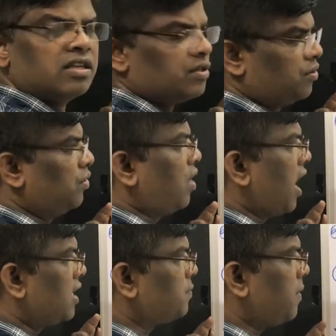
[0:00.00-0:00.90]
So
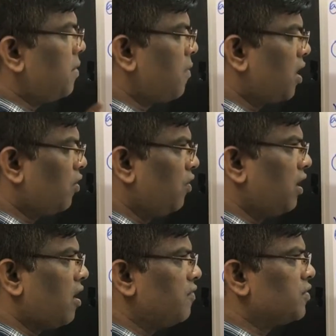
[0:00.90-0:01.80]
as per
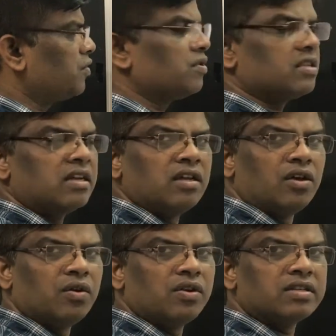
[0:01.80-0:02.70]
Markovnikov's
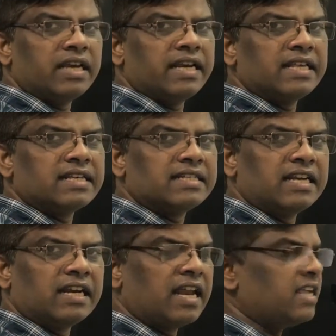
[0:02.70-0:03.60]
rules, it is a
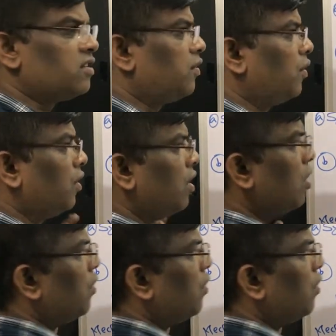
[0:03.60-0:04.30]
generalized rule